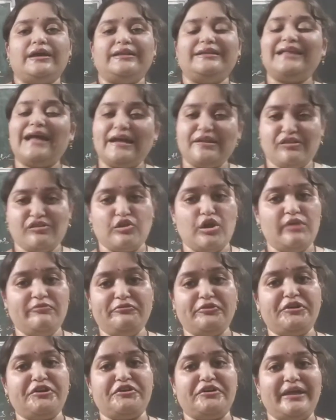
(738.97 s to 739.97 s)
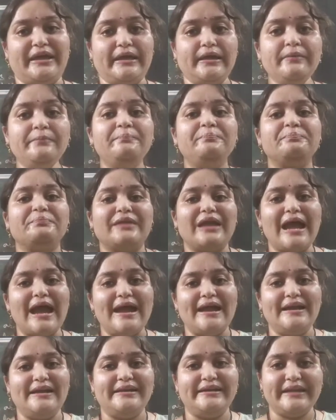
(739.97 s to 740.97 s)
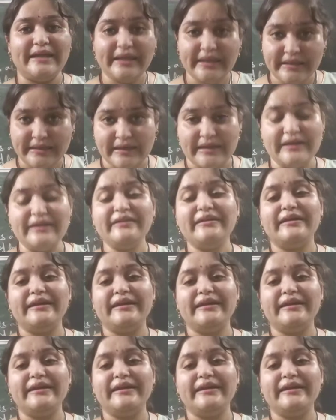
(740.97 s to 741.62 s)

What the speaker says: That's all for today, and take care.